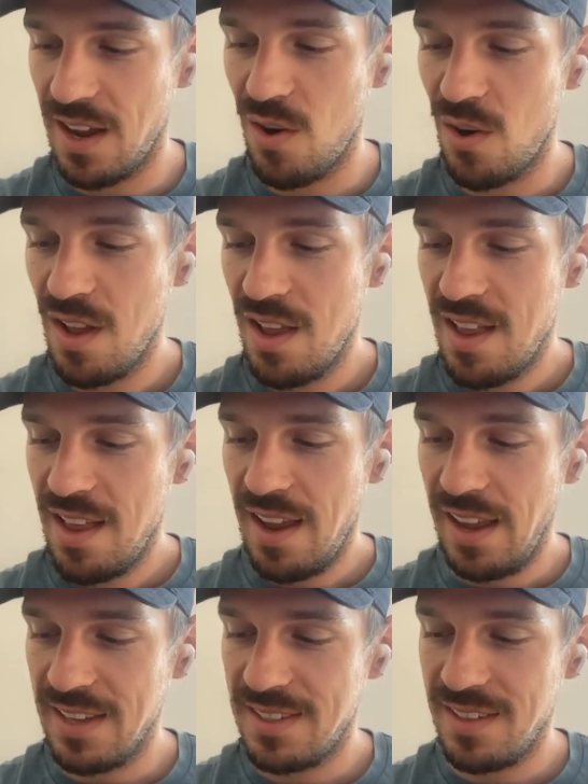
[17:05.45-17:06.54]
Now,
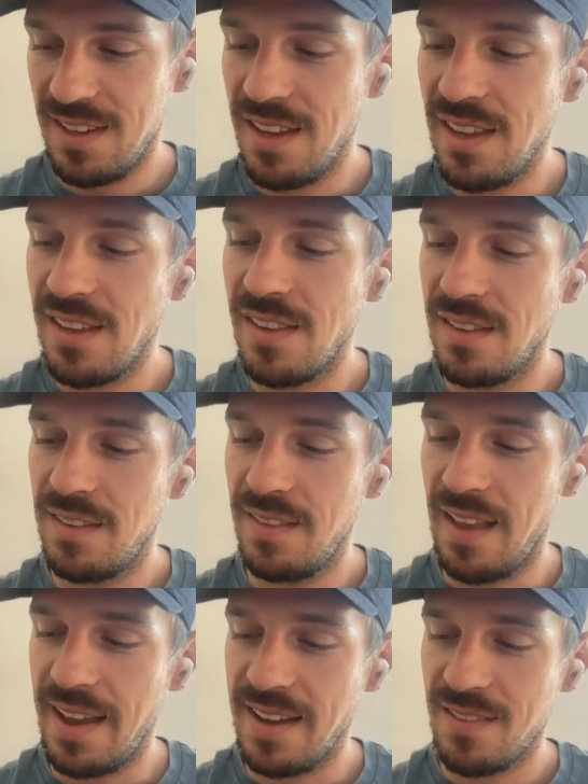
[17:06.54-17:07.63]
I guess
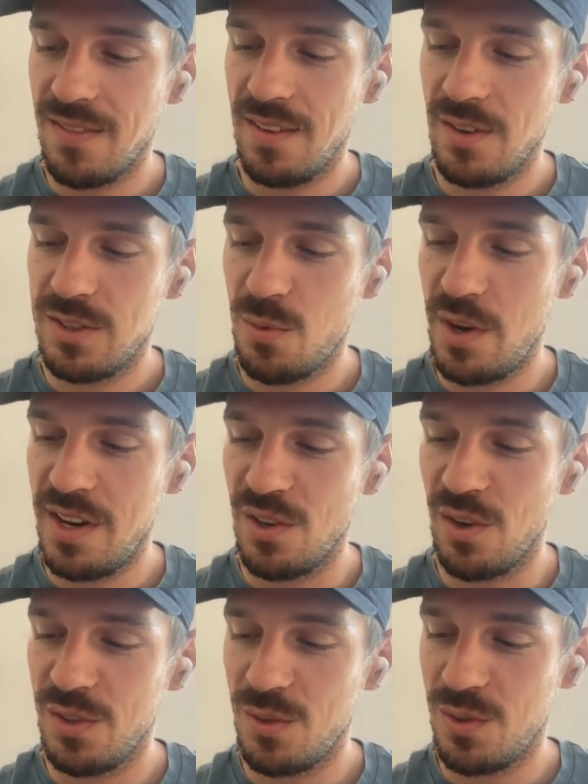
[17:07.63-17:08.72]
like Squid is
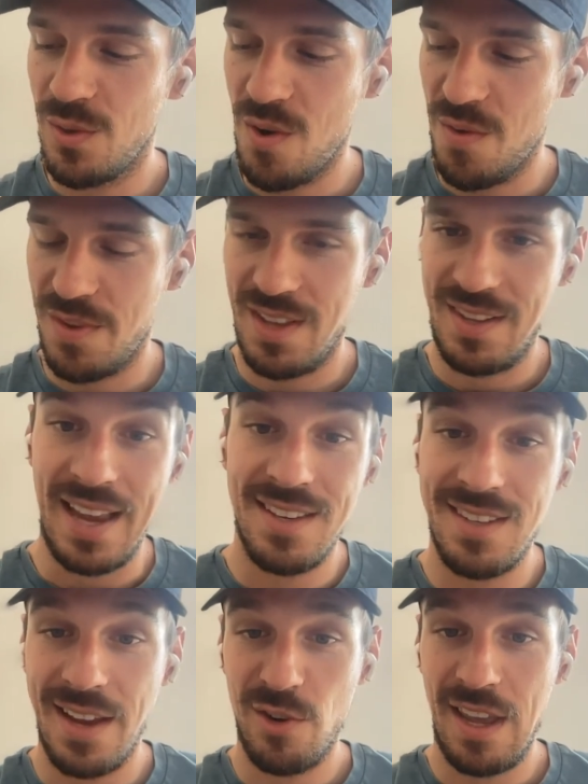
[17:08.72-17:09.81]
also sort of a DEX
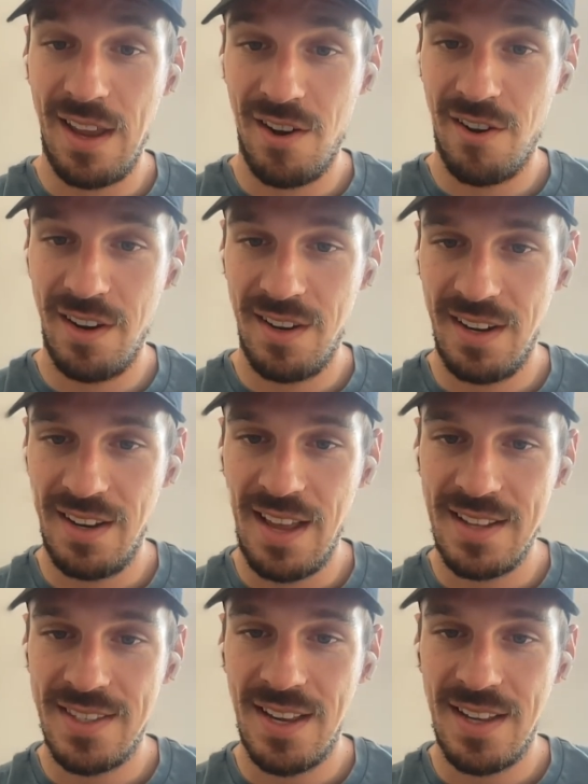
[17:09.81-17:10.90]
aggregator in
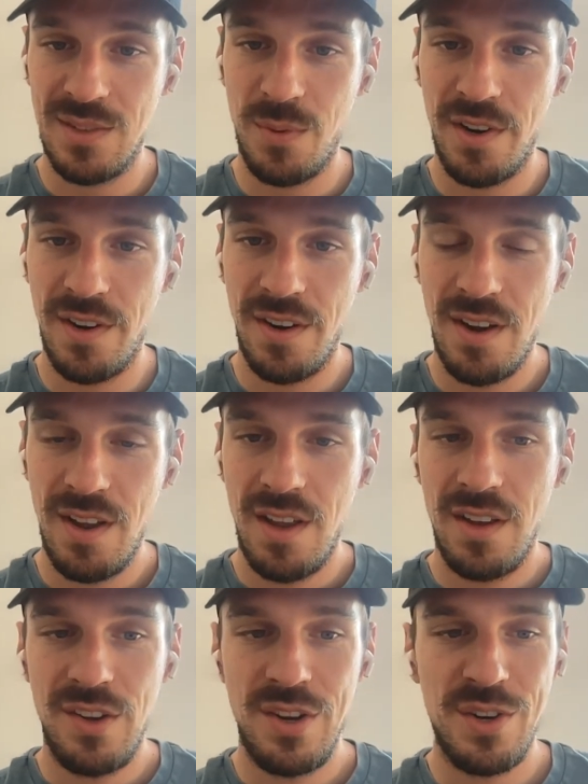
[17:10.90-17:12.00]
that sense, where
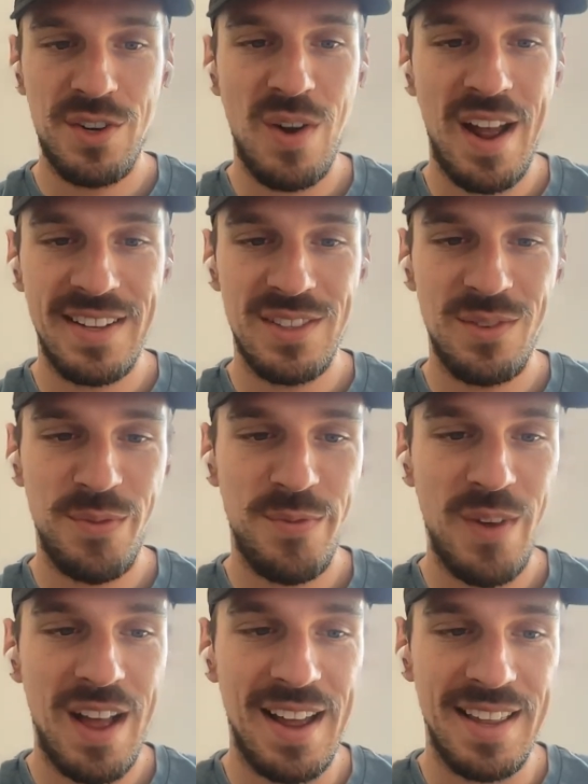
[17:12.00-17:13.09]
you're trying to
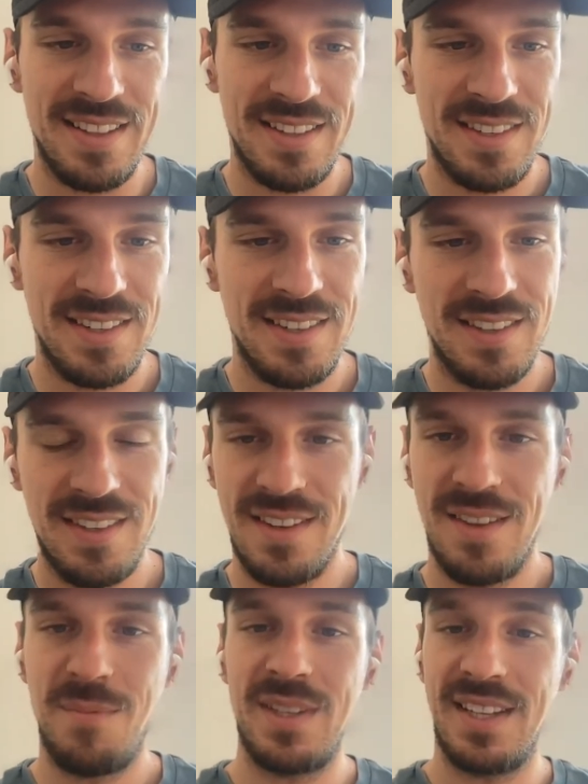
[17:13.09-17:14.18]
find
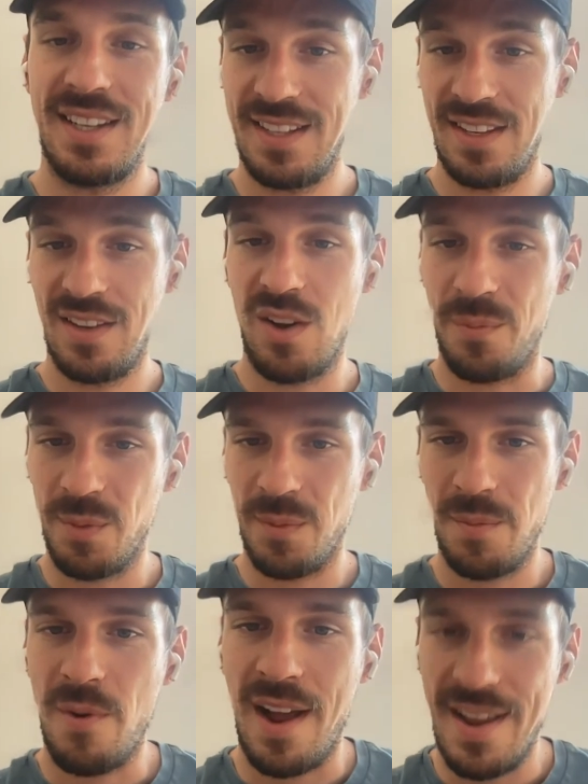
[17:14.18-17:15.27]
basically the
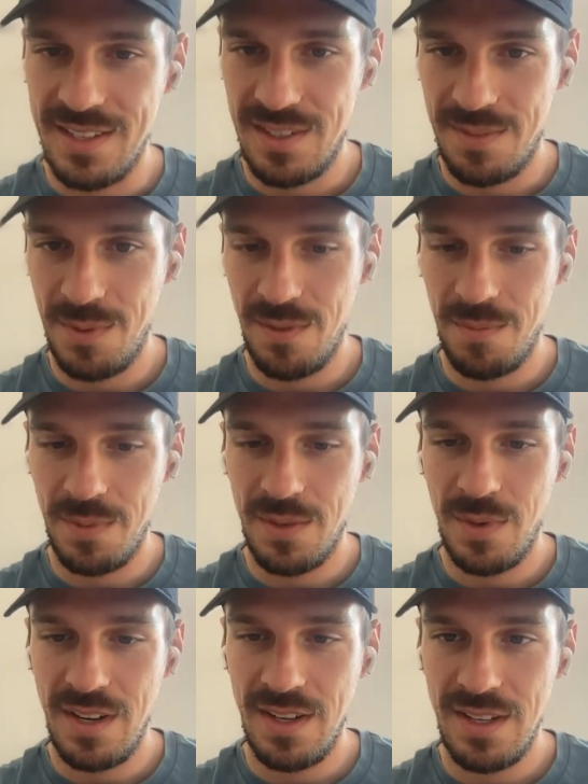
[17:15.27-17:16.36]
optimal price
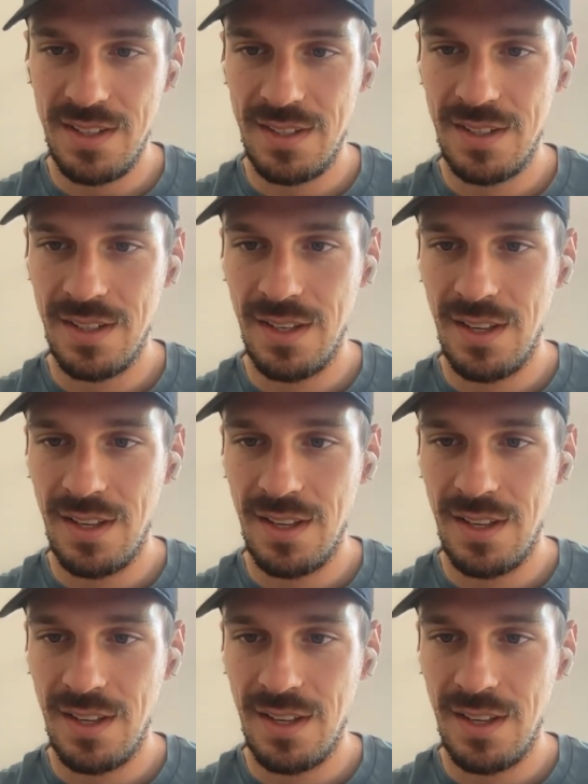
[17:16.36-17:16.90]
between these